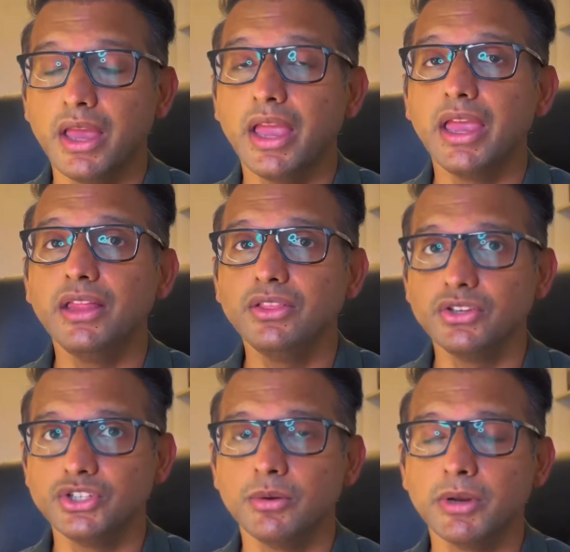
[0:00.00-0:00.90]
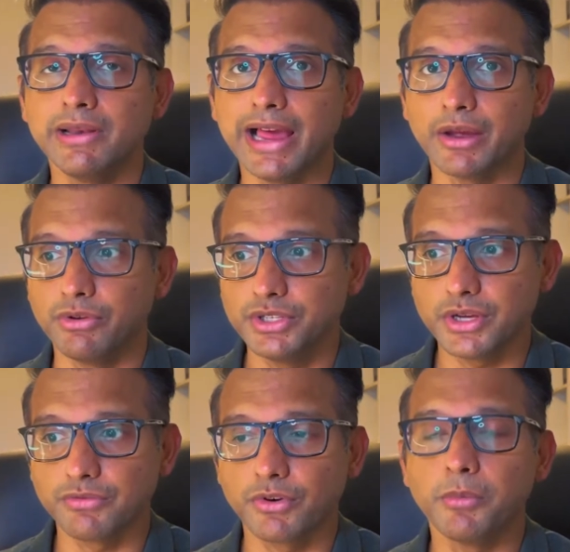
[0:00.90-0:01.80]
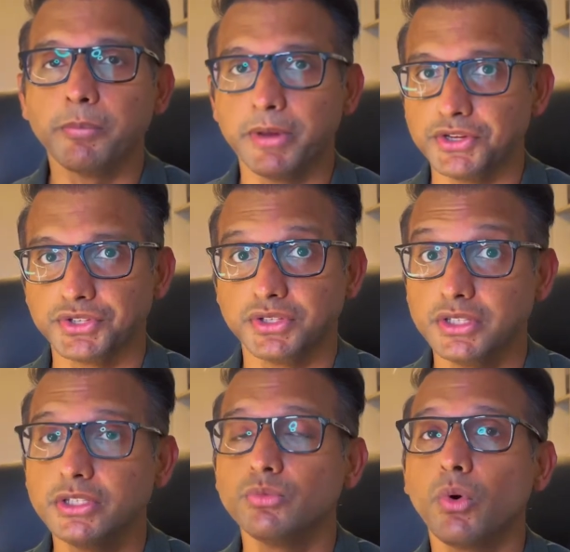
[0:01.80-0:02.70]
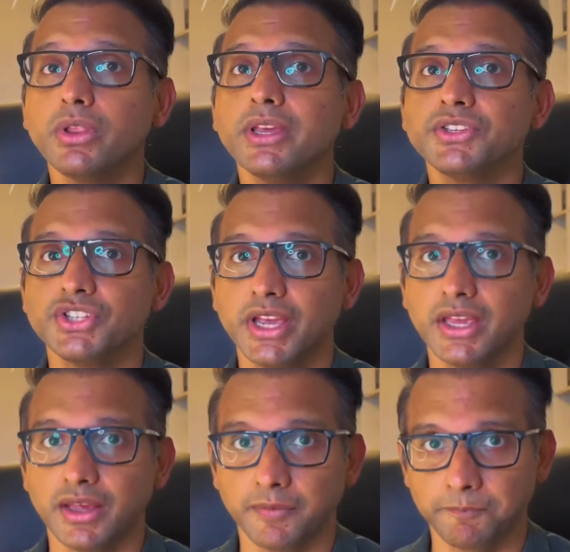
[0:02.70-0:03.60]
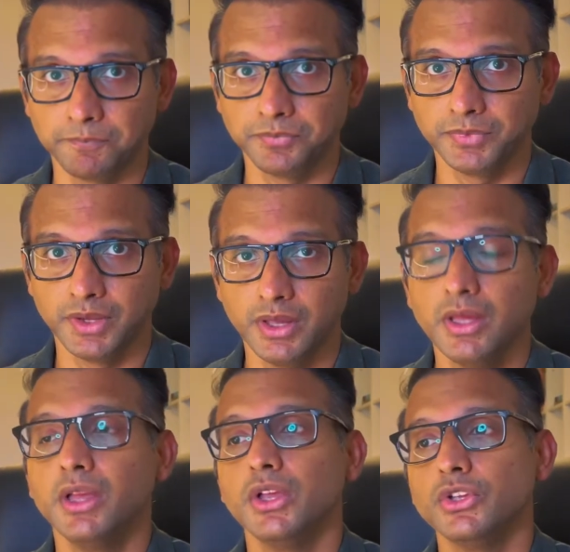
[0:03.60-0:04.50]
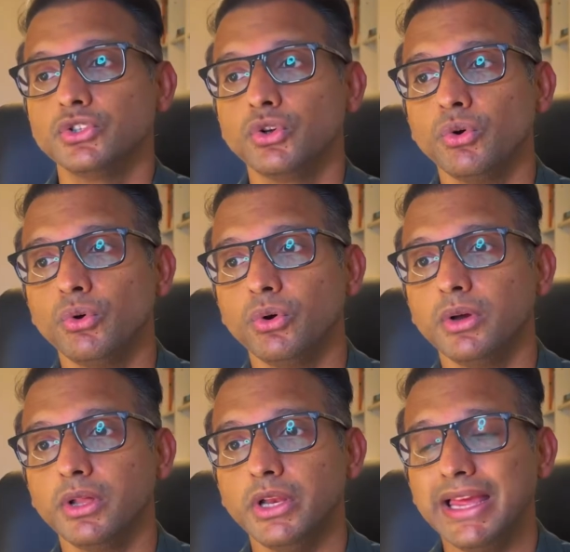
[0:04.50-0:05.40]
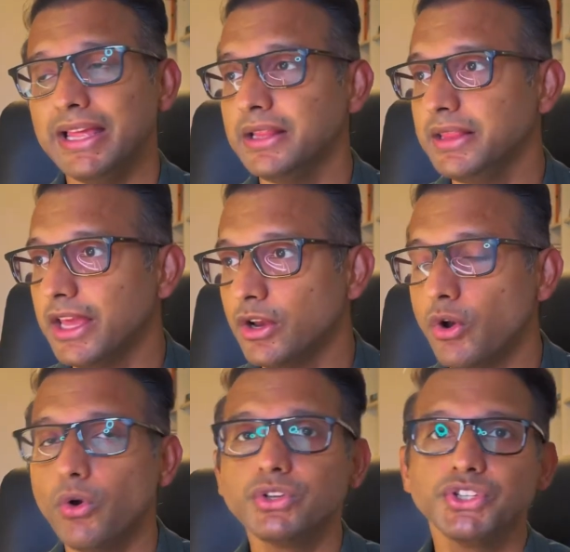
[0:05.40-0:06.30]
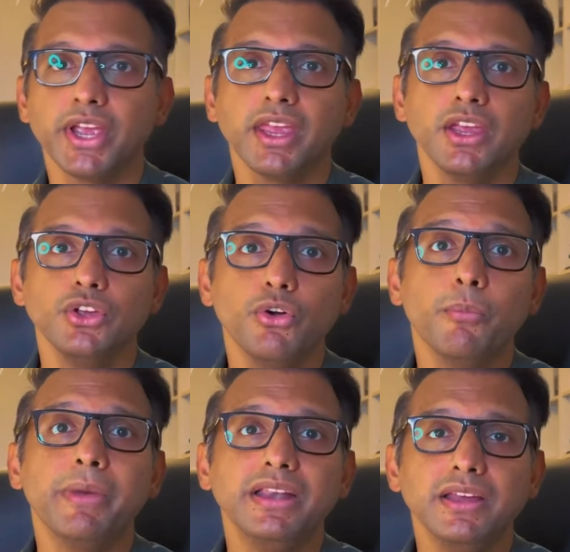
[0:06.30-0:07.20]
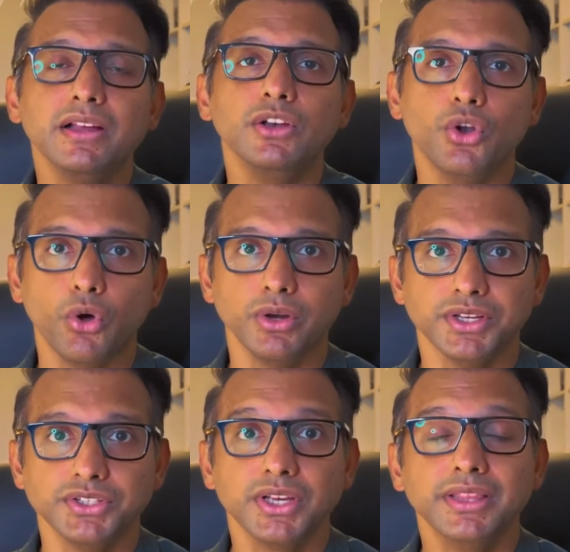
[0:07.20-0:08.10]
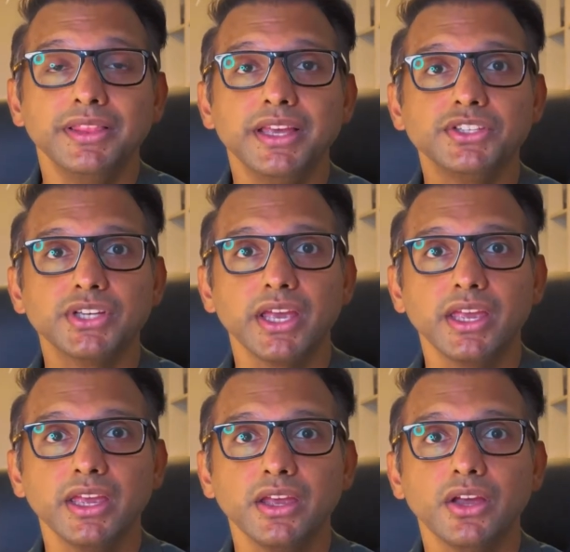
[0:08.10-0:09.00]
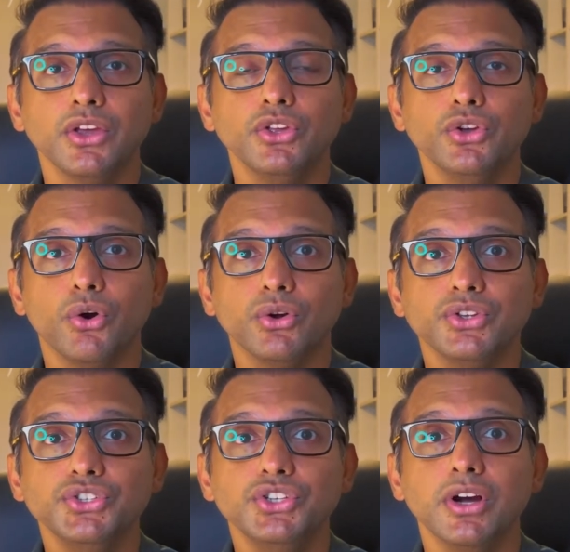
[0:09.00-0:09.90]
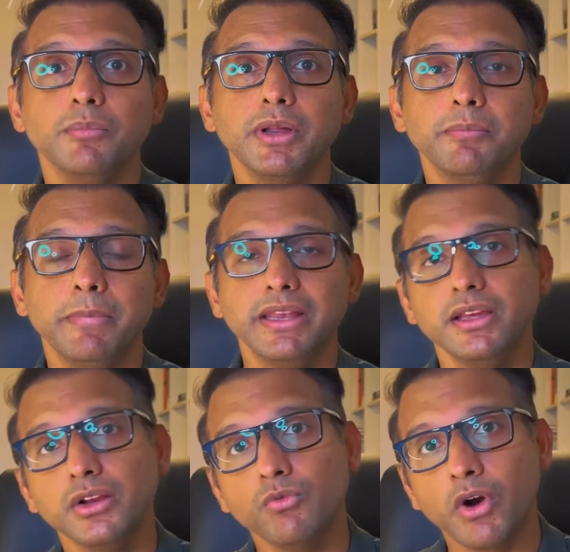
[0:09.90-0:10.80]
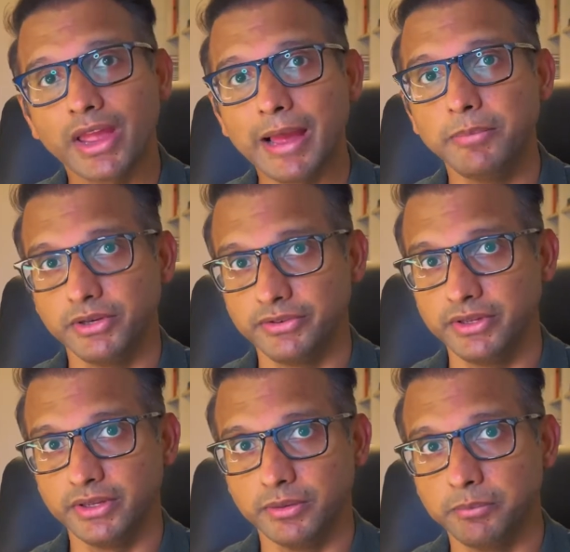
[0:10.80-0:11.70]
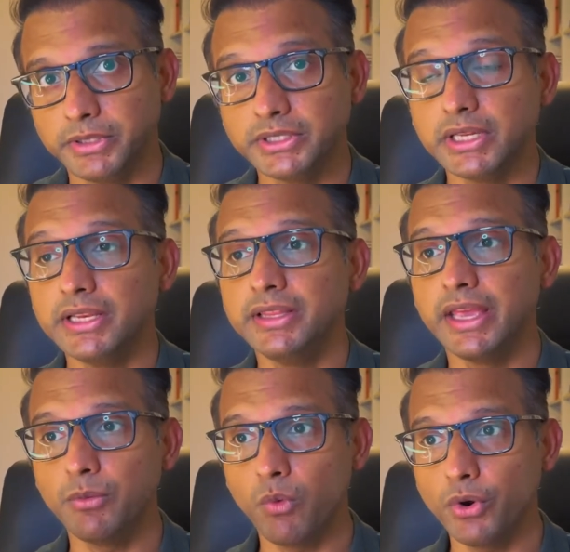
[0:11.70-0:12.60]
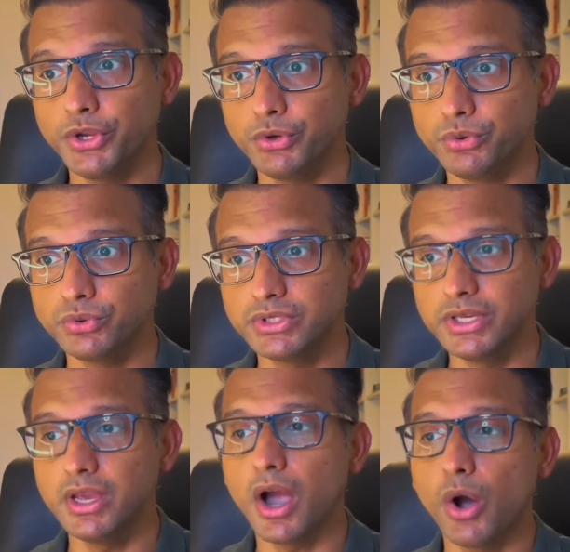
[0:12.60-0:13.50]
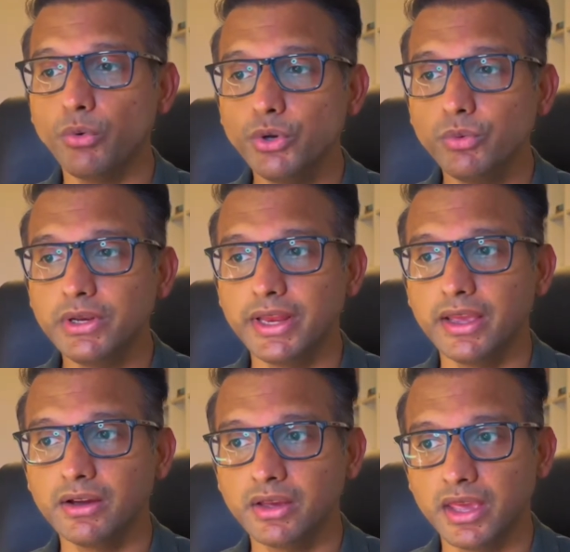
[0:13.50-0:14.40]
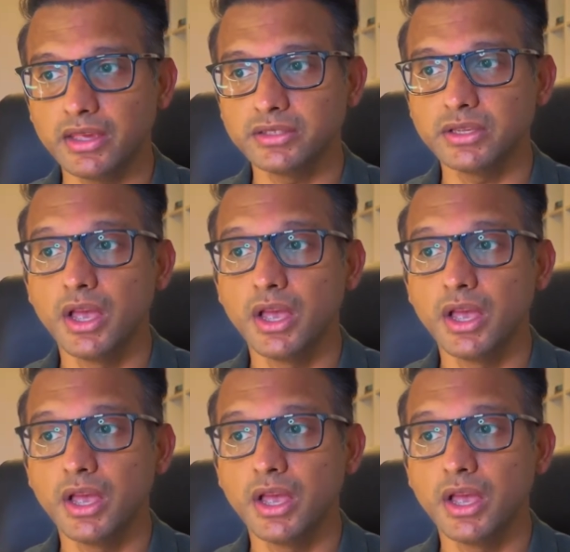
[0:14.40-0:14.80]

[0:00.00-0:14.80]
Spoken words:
in the German language from a patient. This is what they're checking. So they are not checking your medical knowledge. They're checking your German medical vocabulary here. Basically, they want you to see how you will take a case